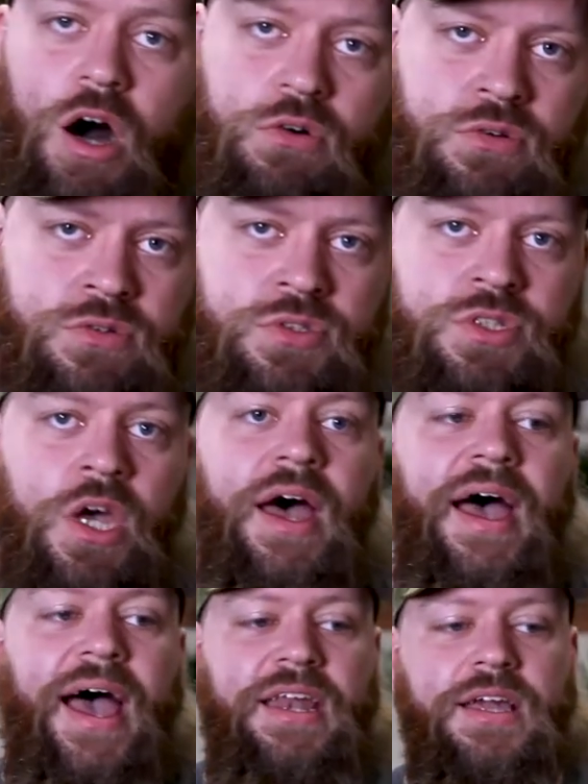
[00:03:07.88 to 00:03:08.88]
kongs
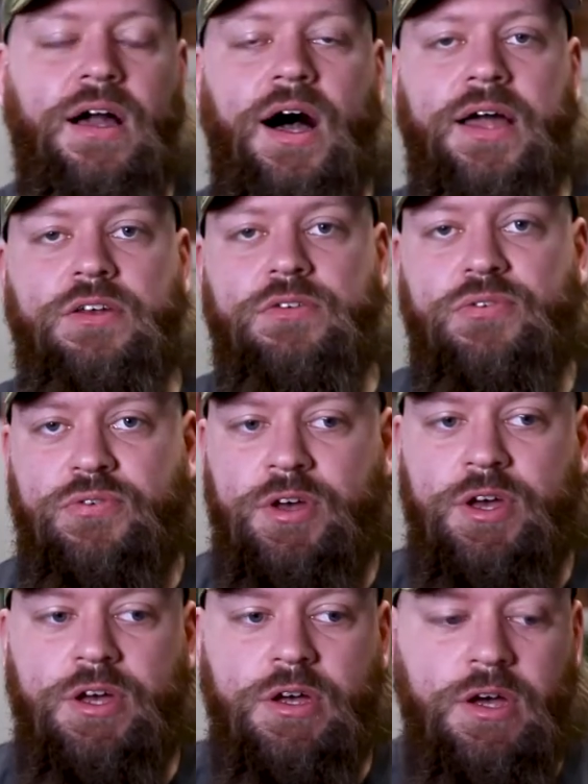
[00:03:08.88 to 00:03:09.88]
any kind of
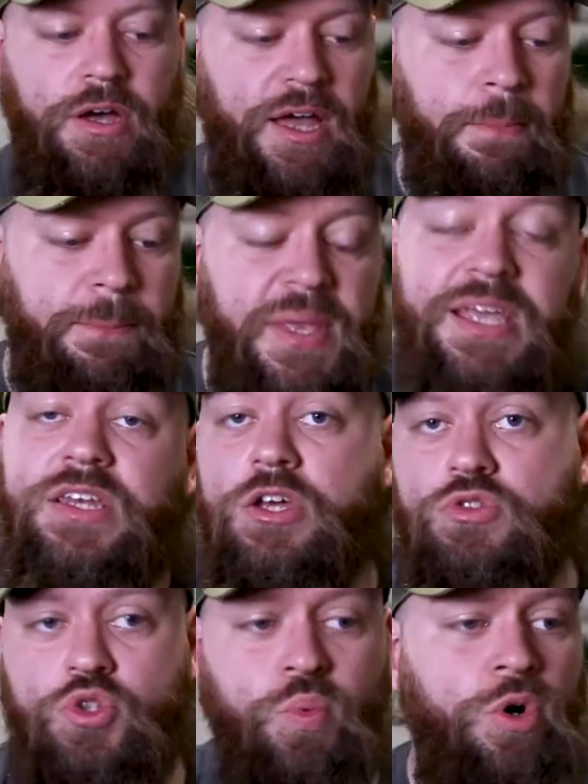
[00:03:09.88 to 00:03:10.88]
uh,
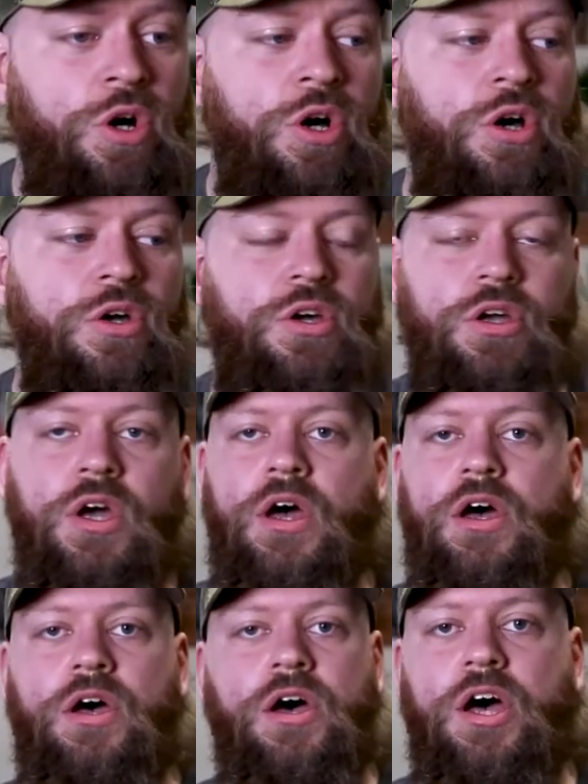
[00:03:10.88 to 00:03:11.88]
obedience work
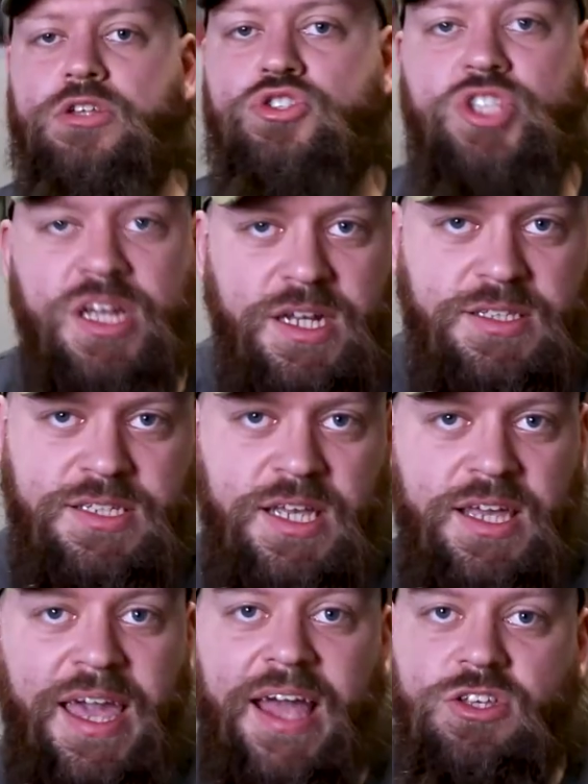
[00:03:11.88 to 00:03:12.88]
uh,
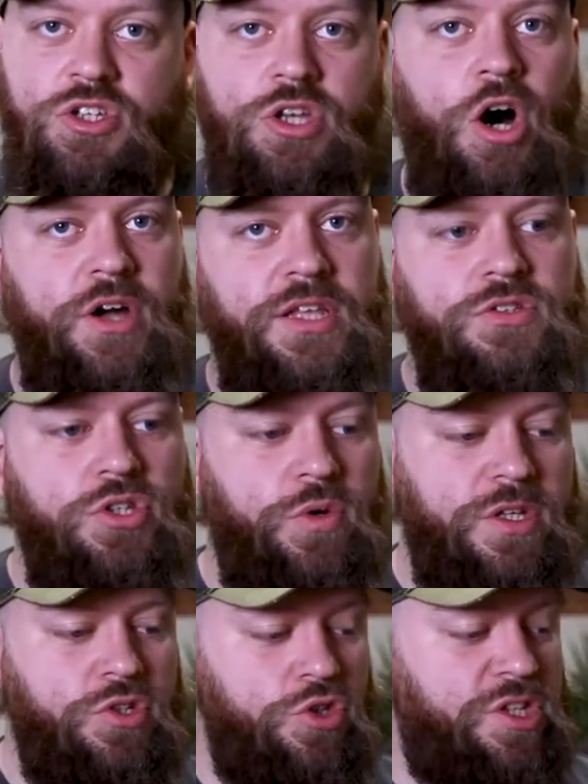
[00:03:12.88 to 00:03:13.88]
agility getting your dog into
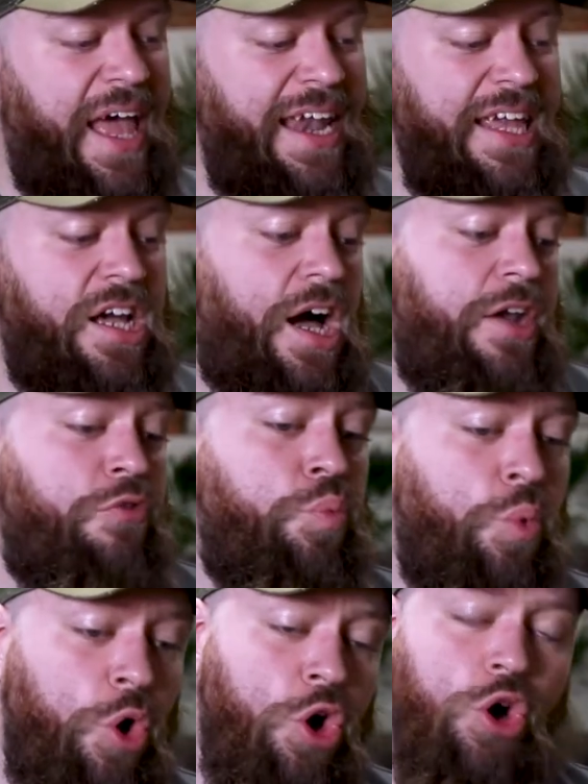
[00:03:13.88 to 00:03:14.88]
doing just any kind
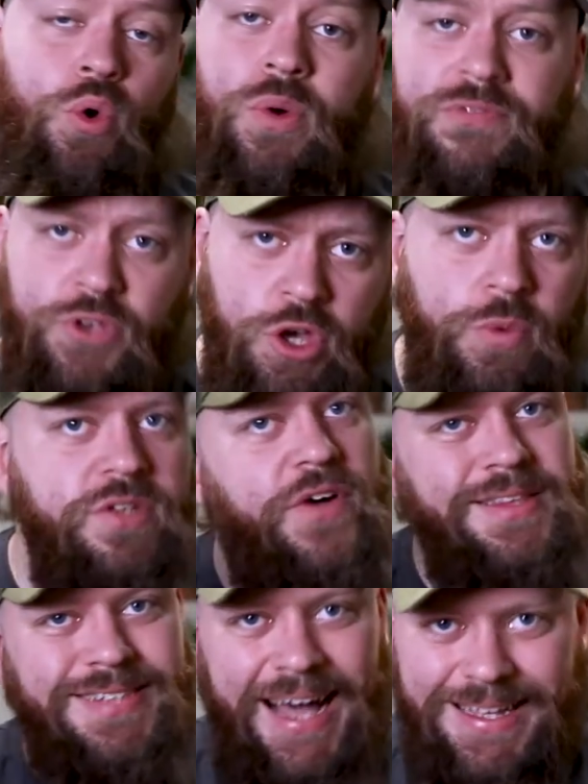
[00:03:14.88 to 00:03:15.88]
of work with you is
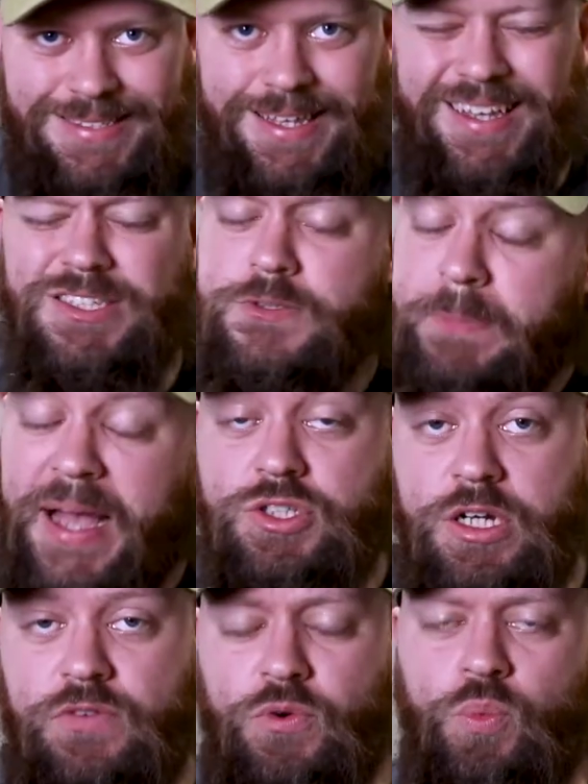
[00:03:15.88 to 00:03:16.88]
fantastic
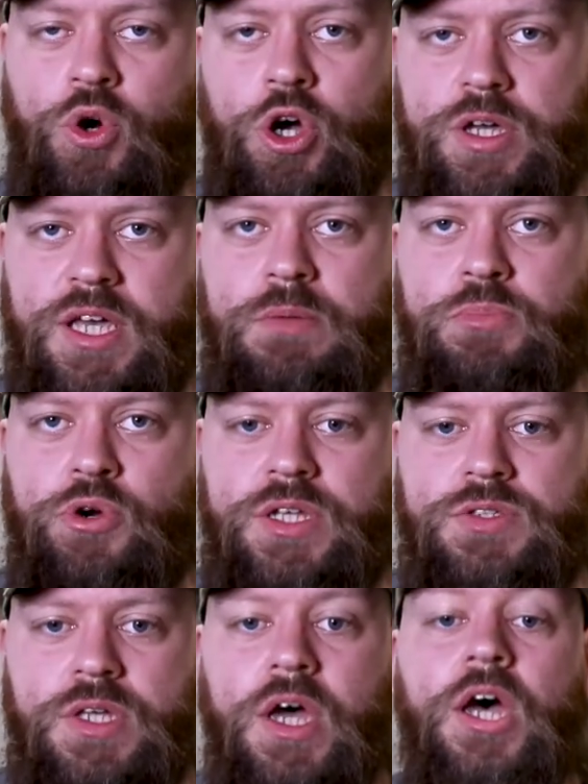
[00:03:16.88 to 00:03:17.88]
especially for working
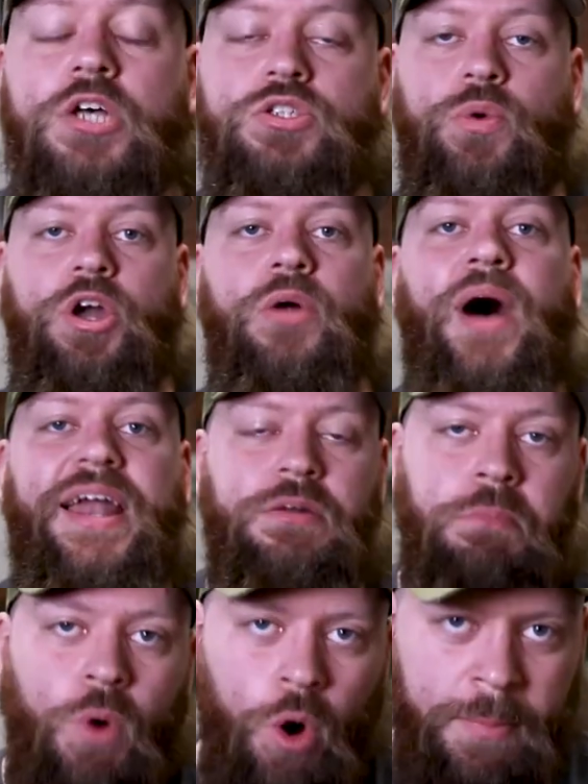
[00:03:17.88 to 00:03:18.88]
breeds so we're going to add
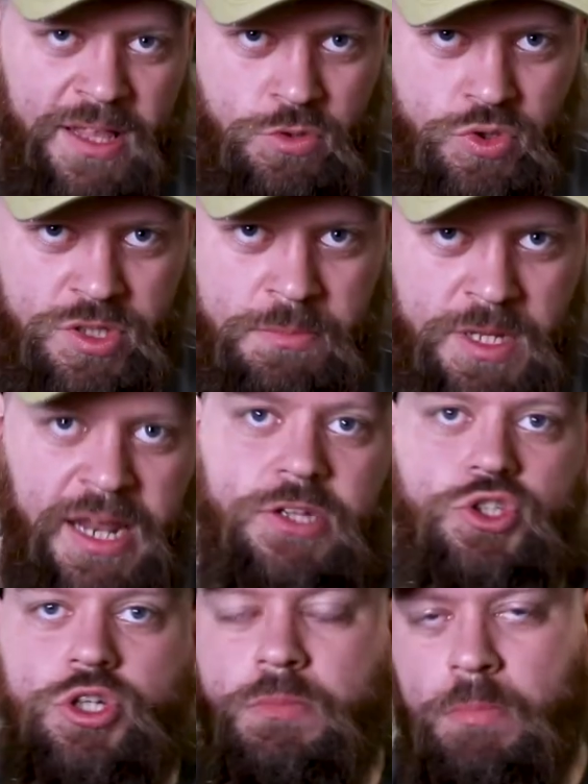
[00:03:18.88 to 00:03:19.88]
in more mental
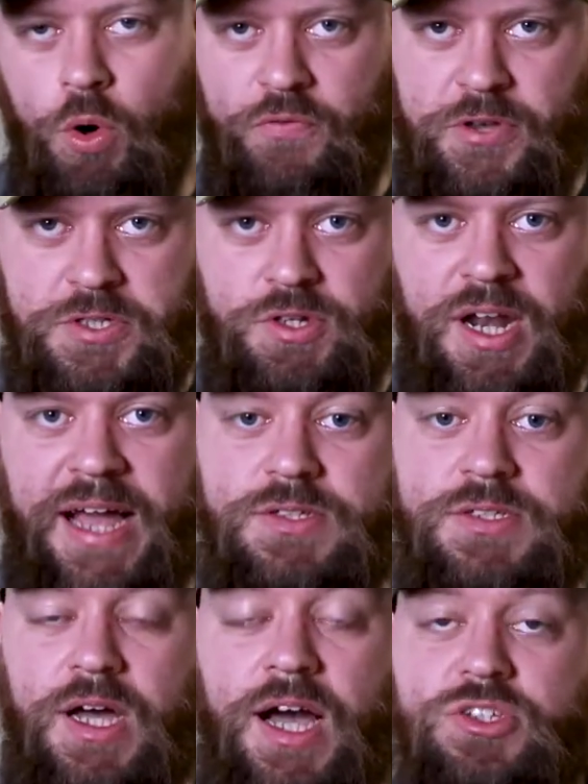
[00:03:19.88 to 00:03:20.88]
stimulation more physical
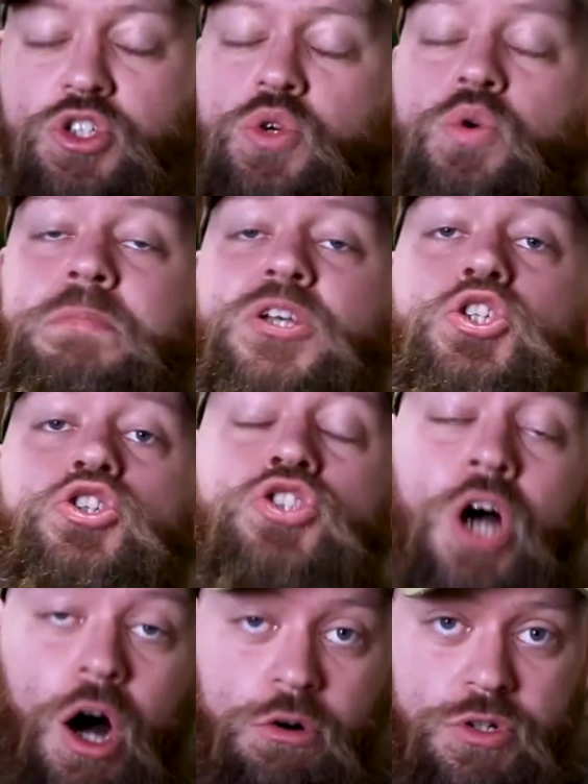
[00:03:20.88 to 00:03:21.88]
exercise and you will be
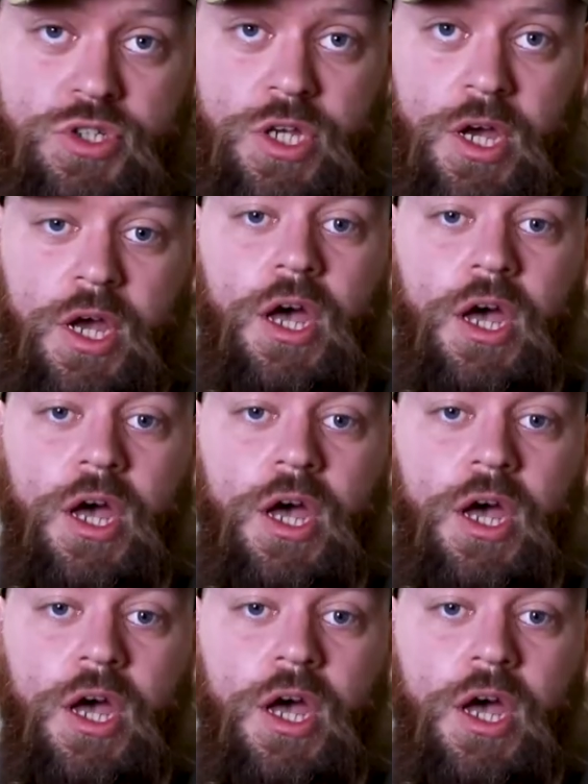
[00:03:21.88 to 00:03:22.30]
shocked